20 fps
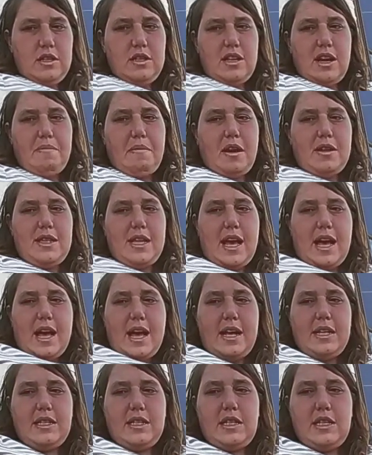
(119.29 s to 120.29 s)
I bought
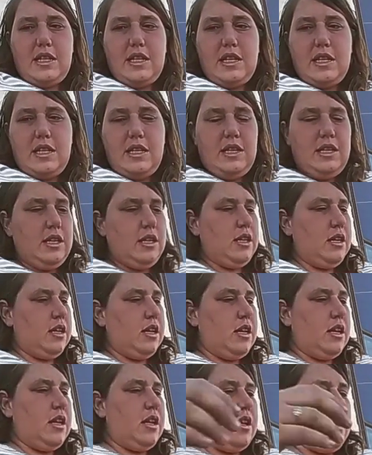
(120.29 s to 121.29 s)
that.
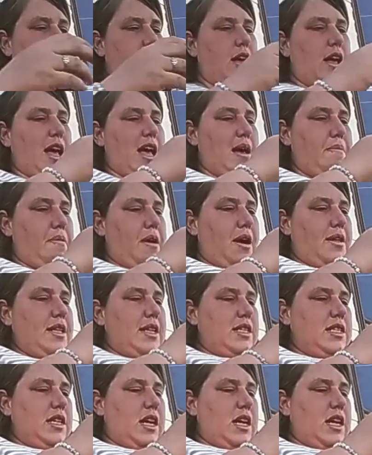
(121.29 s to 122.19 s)
I bought this